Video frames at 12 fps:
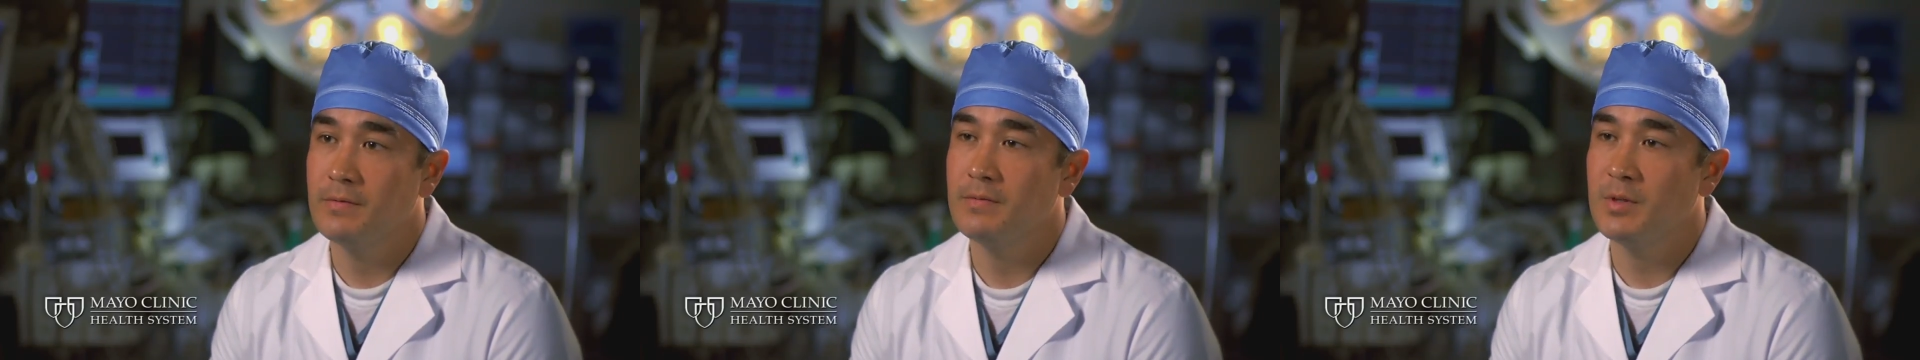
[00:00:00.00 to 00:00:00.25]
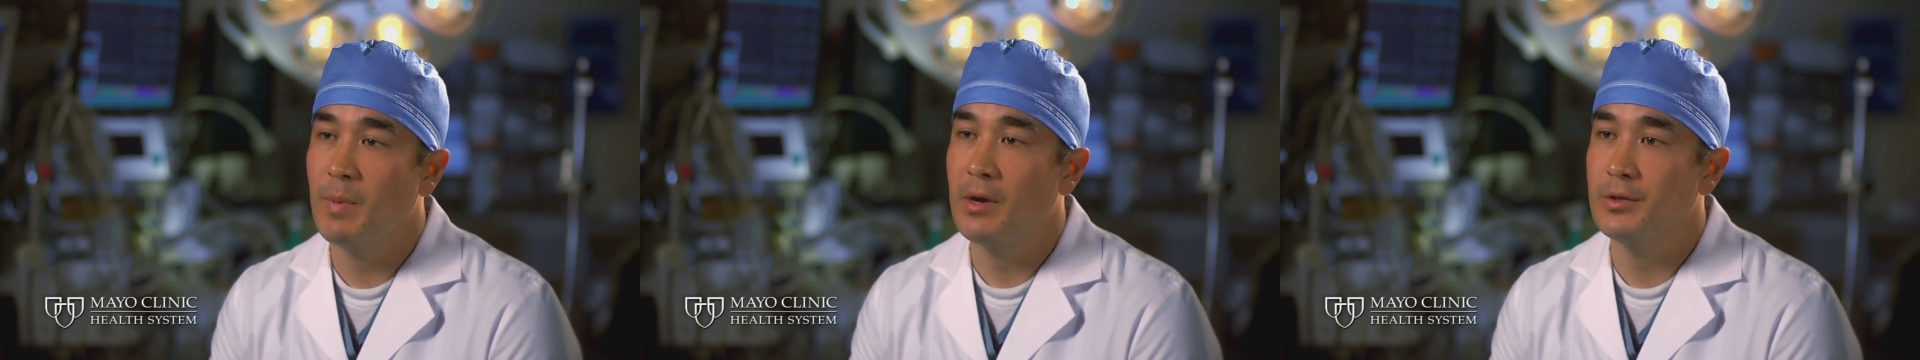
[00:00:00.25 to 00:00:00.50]

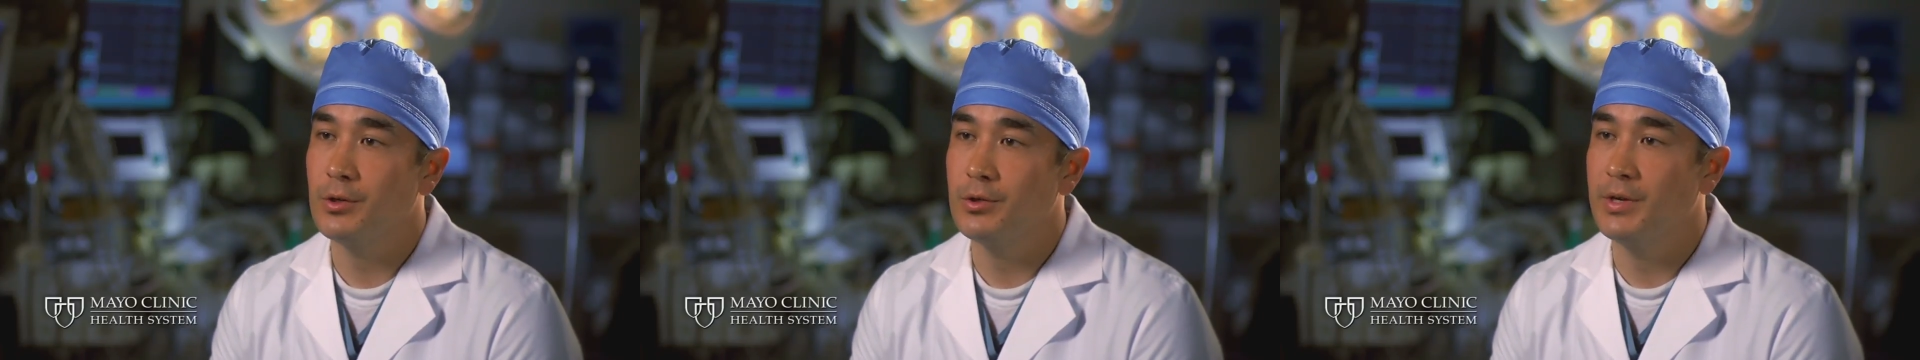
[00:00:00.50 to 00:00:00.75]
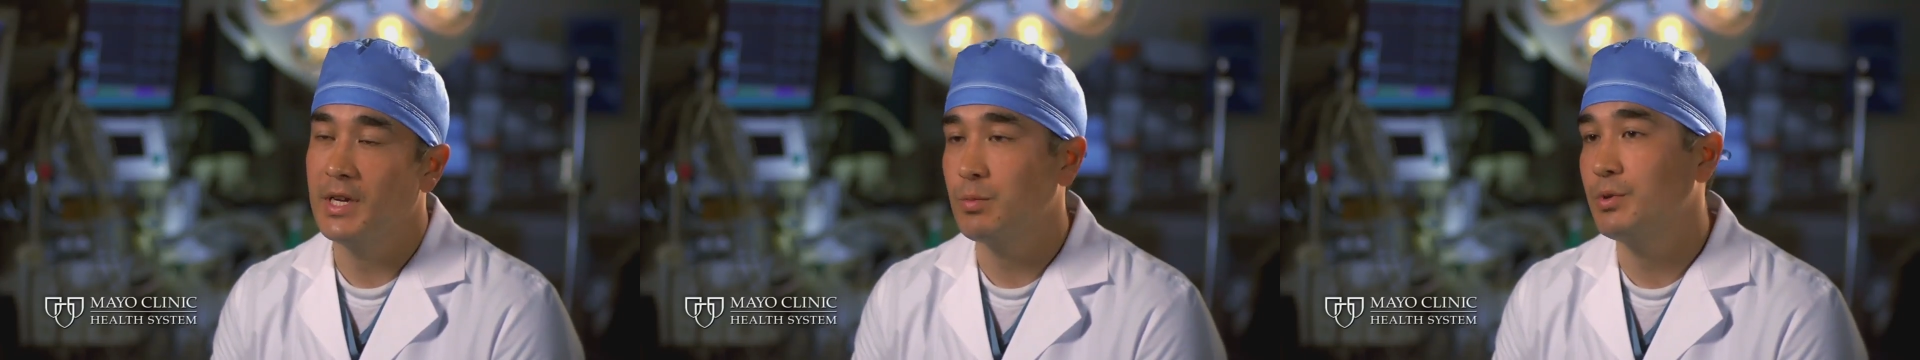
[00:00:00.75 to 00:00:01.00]
spinal surgery
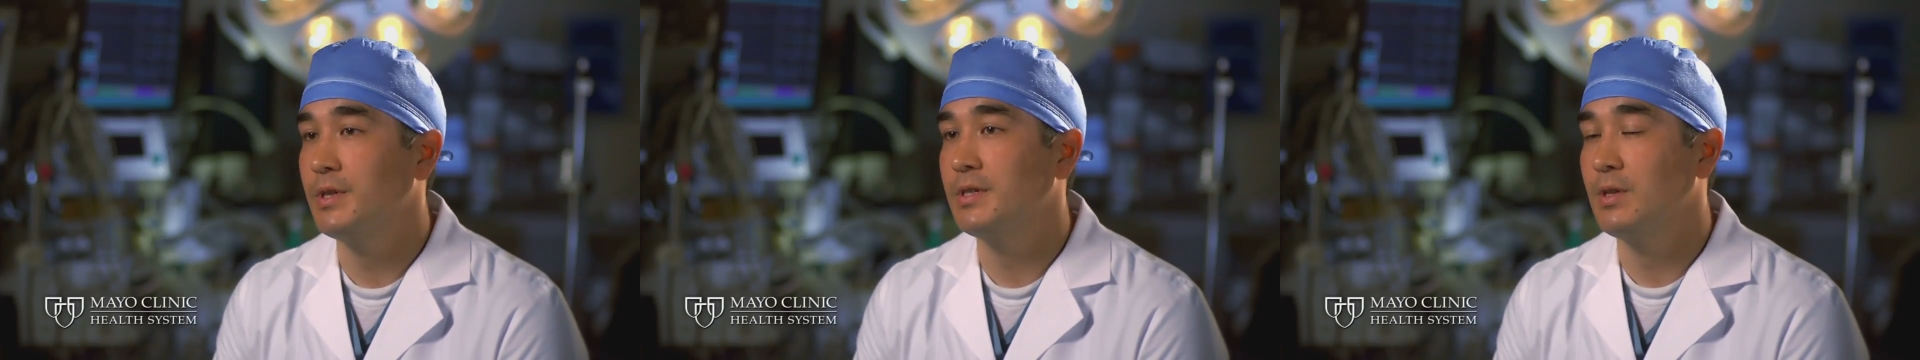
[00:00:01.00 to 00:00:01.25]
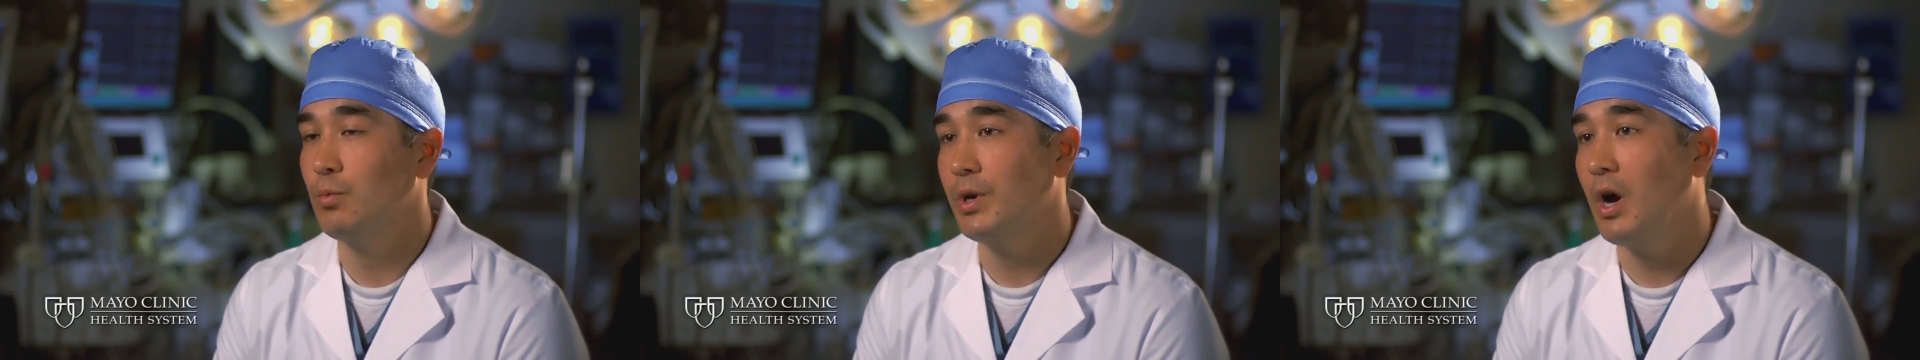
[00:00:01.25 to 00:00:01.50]
and expertise
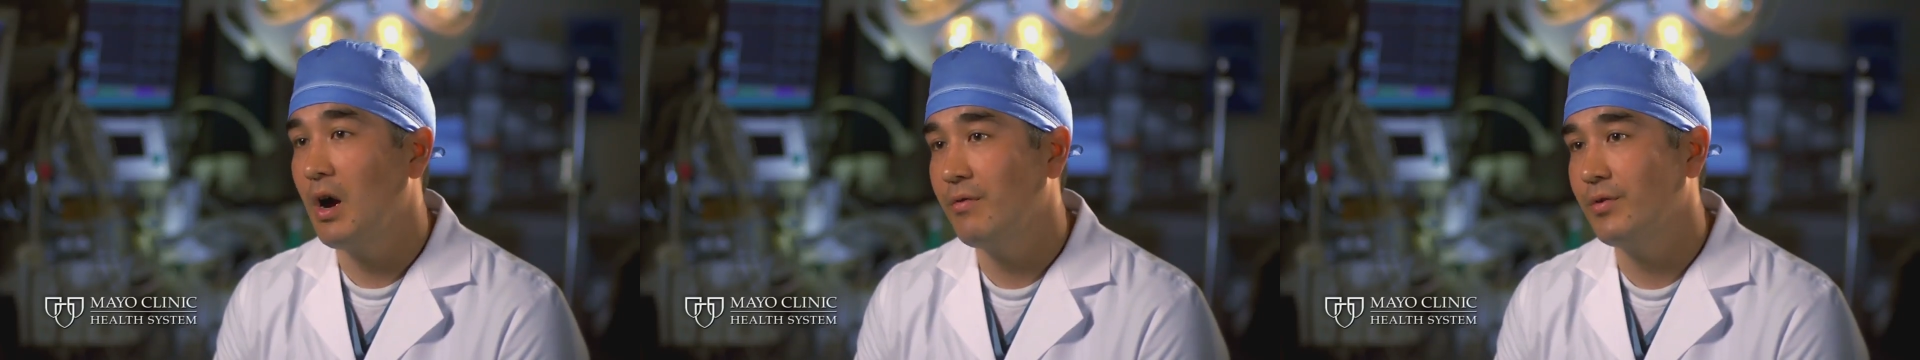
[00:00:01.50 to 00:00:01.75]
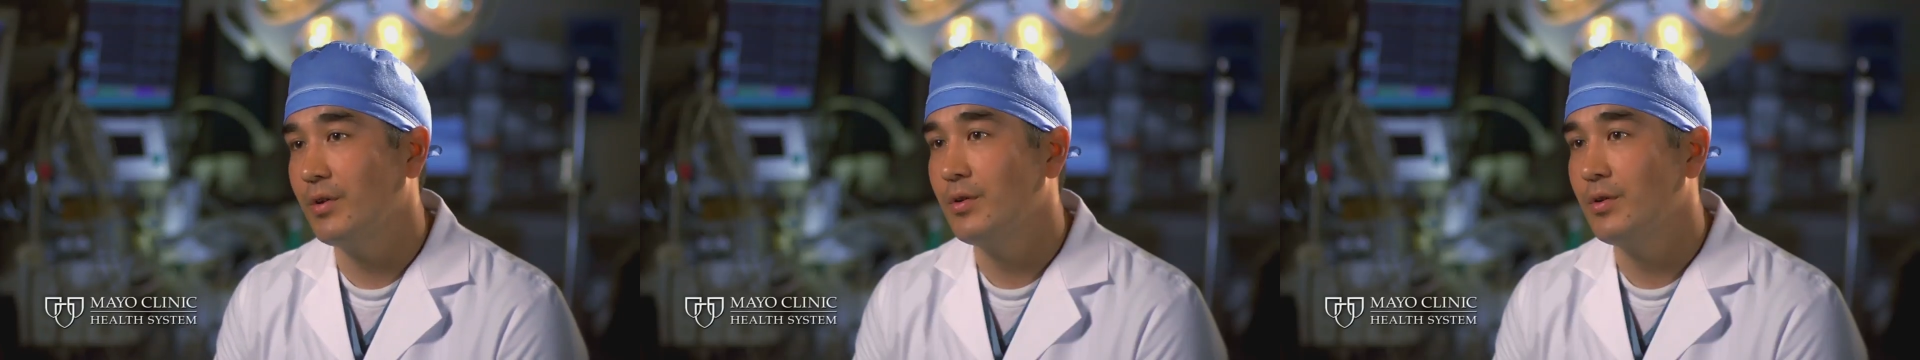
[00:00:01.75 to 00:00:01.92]
that we offer.